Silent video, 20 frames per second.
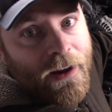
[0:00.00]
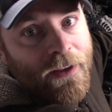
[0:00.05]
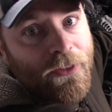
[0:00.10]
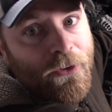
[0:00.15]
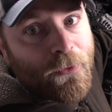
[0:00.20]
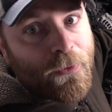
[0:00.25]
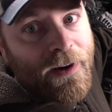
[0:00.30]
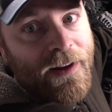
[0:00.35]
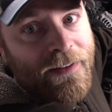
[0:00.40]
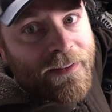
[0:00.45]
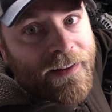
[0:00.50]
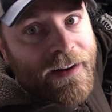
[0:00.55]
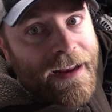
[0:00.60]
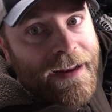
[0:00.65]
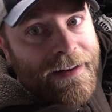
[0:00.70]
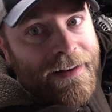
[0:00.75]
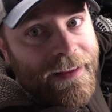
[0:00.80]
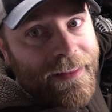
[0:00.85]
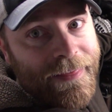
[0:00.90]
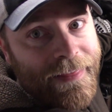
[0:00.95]
and the reason
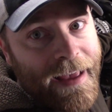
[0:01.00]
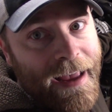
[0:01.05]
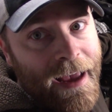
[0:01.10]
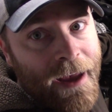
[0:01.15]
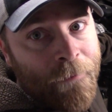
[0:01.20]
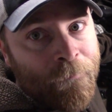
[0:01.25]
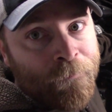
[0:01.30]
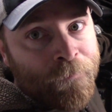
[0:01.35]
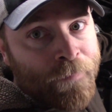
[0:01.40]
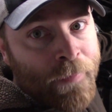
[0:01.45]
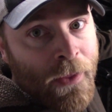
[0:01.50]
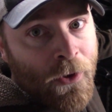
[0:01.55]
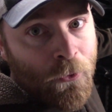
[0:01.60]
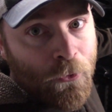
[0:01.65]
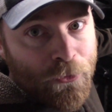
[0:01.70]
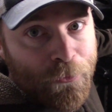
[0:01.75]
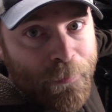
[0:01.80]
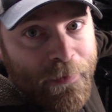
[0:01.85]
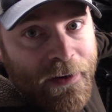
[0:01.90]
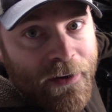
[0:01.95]
I did that
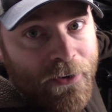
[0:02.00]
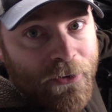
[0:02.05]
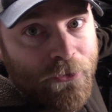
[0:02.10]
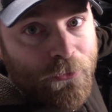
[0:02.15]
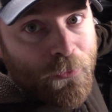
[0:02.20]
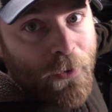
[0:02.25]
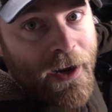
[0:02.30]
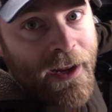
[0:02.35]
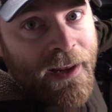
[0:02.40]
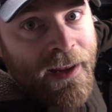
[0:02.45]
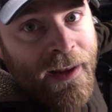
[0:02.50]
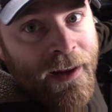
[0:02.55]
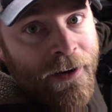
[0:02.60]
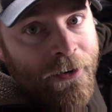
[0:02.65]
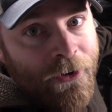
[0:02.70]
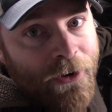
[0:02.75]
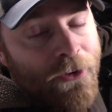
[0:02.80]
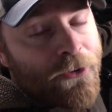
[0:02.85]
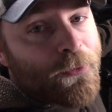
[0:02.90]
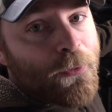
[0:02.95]
was because right
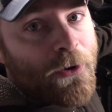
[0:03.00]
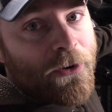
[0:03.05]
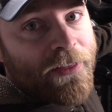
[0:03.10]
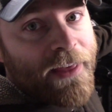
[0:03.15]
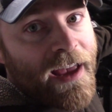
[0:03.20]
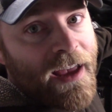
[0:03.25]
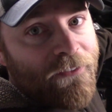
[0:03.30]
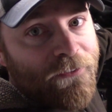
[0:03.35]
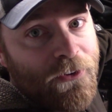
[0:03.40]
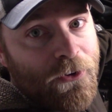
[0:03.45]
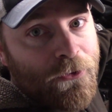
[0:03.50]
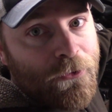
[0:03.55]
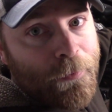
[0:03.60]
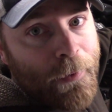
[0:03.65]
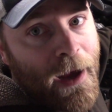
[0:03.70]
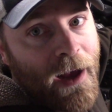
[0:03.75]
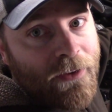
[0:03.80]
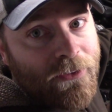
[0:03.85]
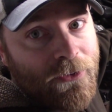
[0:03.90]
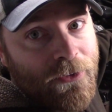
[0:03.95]
here is where that fuse
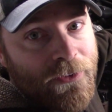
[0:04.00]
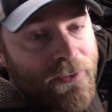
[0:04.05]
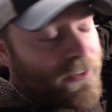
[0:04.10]
box used